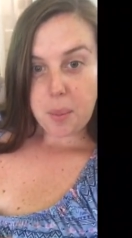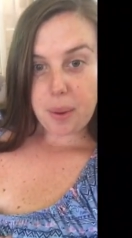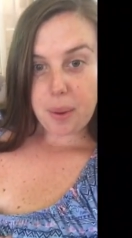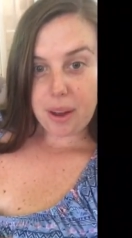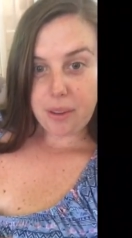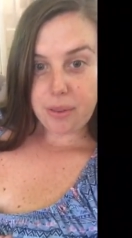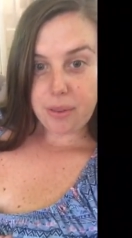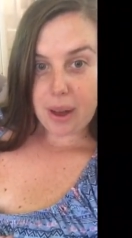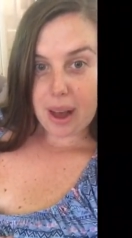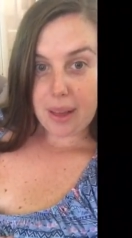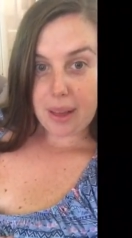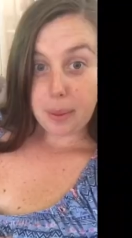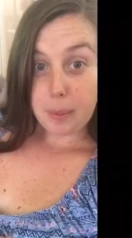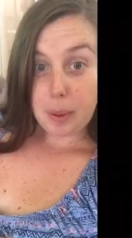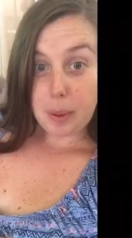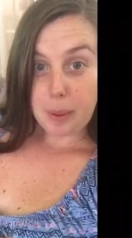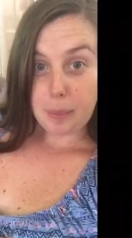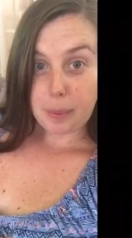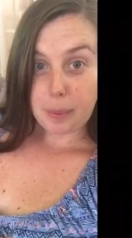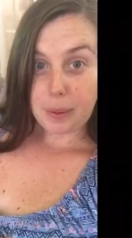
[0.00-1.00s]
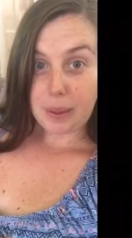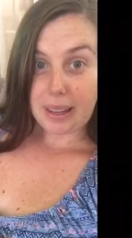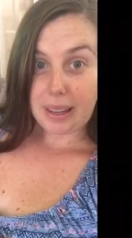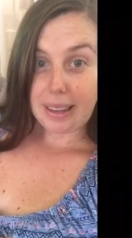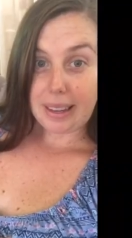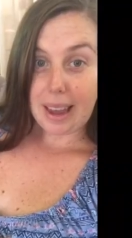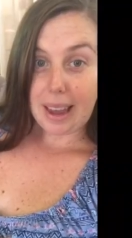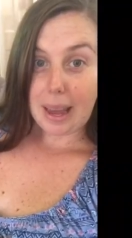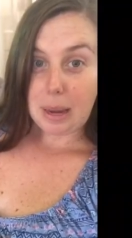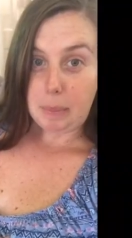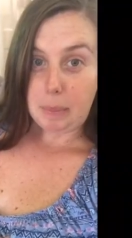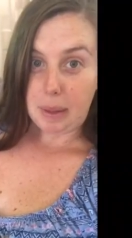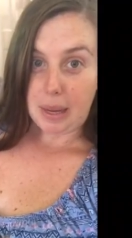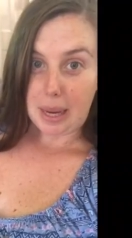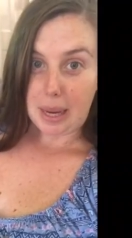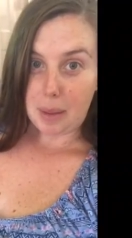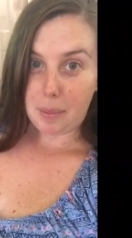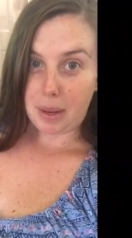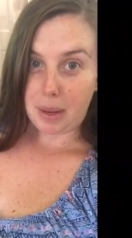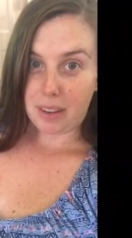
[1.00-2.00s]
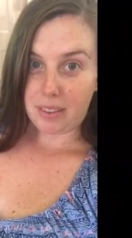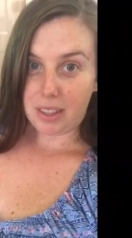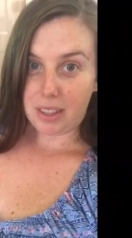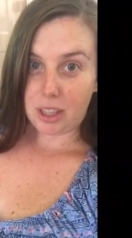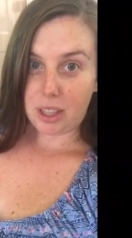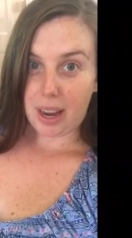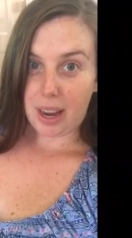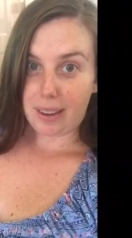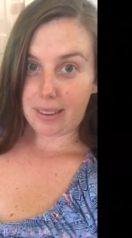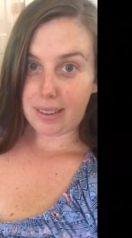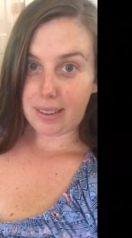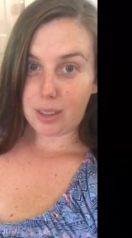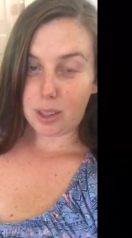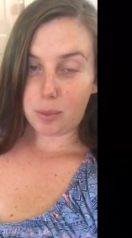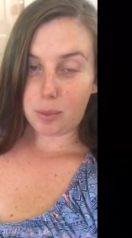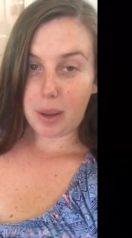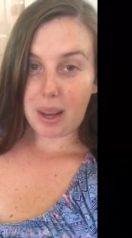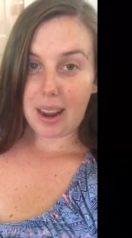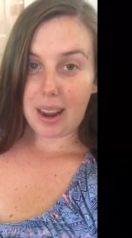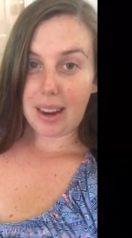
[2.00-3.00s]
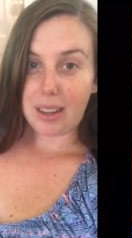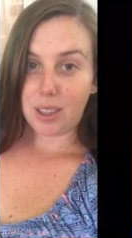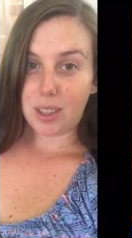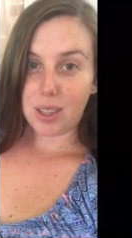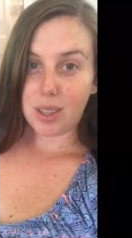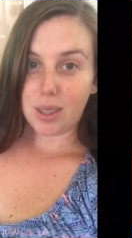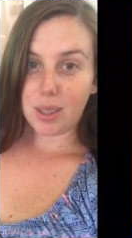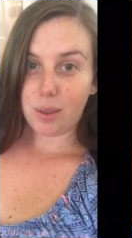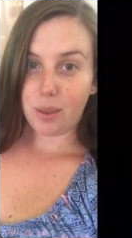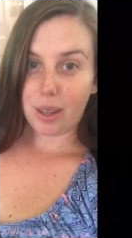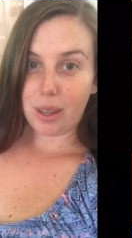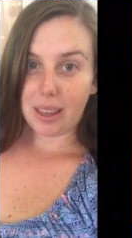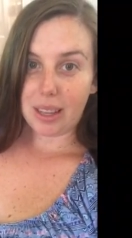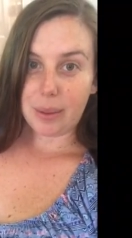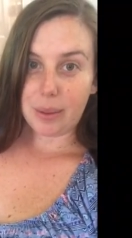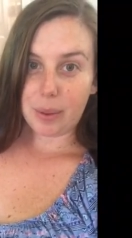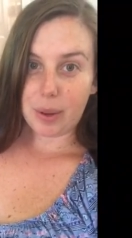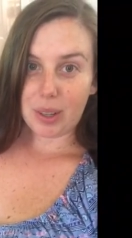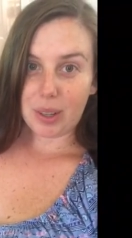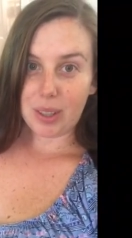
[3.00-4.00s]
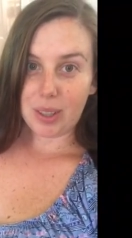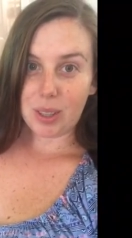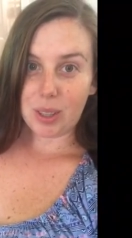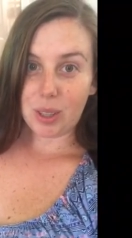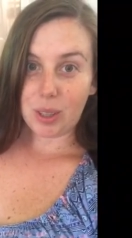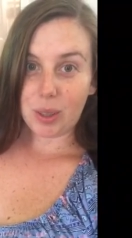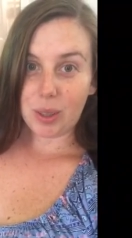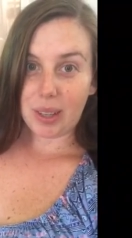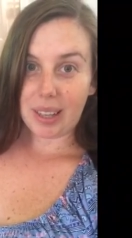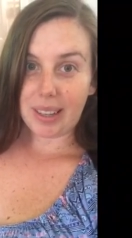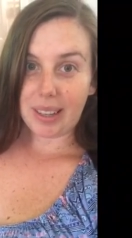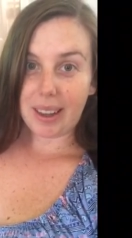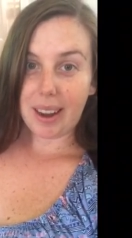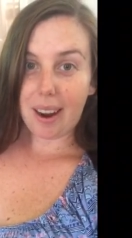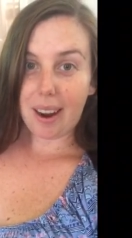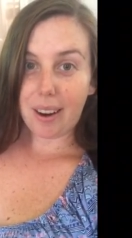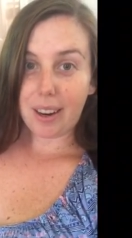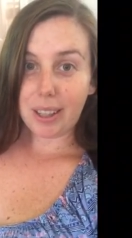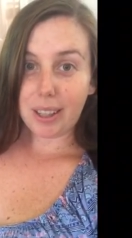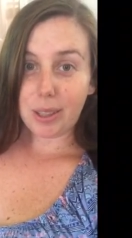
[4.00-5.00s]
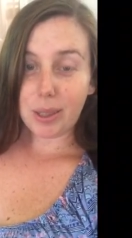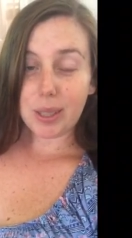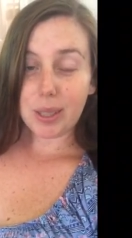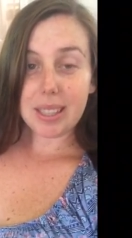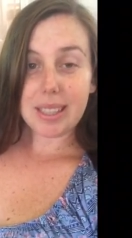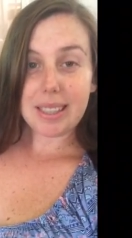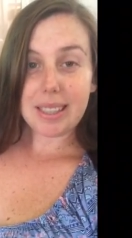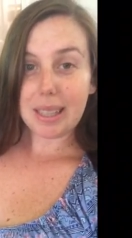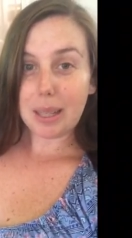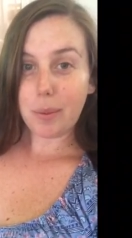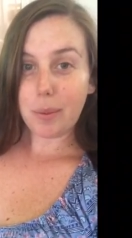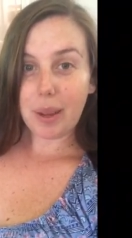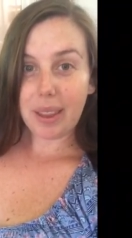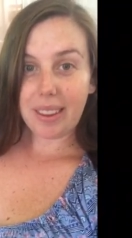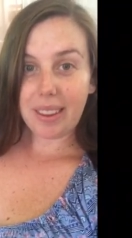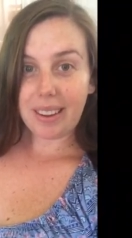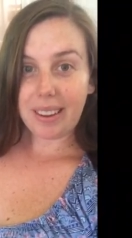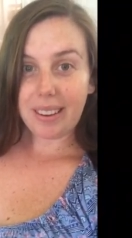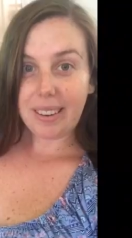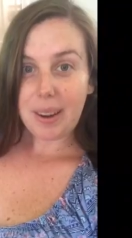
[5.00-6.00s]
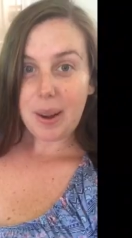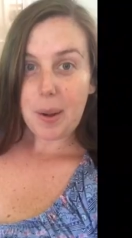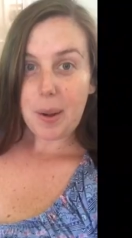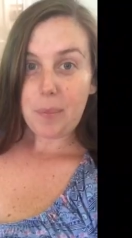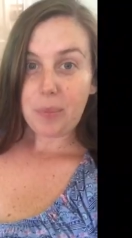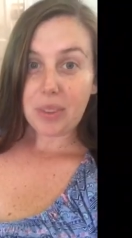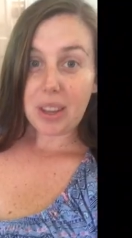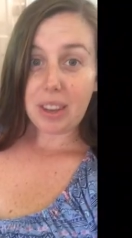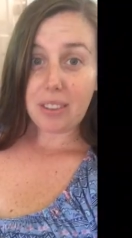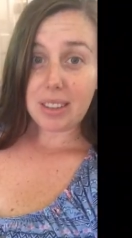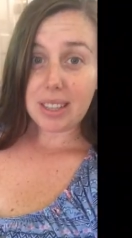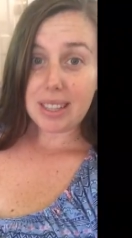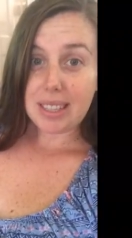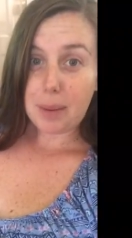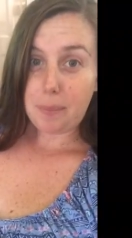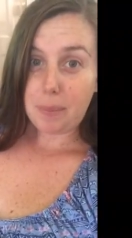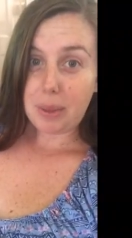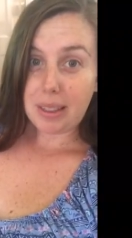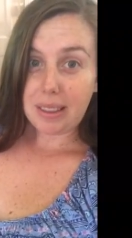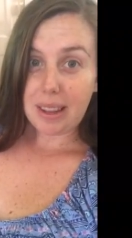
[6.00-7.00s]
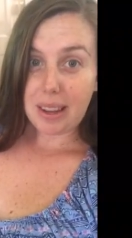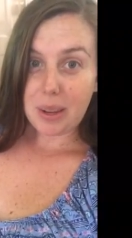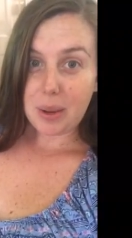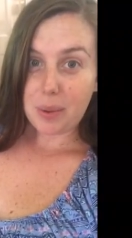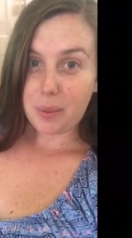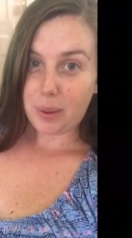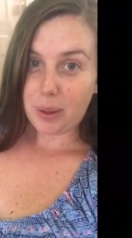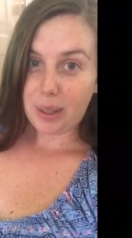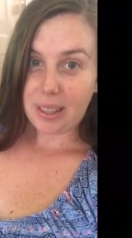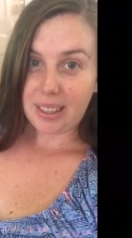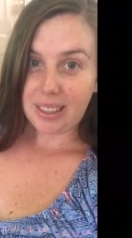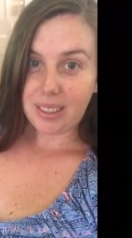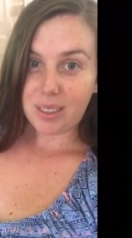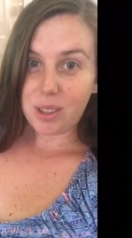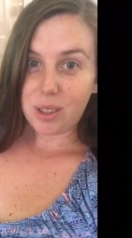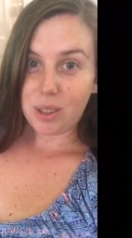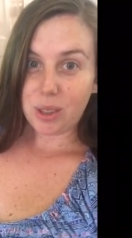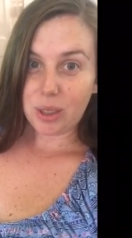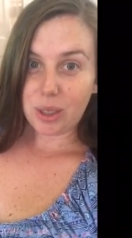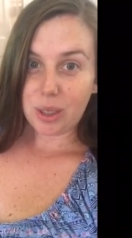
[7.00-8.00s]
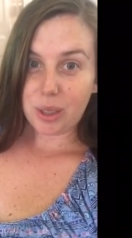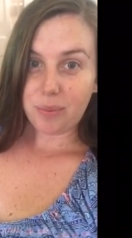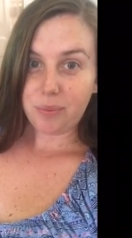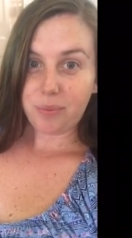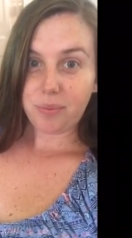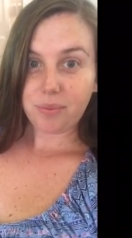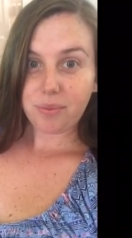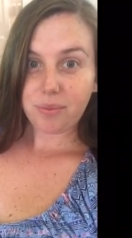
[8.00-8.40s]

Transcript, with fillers: but for other people it can be a bit of a challenge. But I just really wanted to encourage you to stick with it. If it's something that you're wanting to do,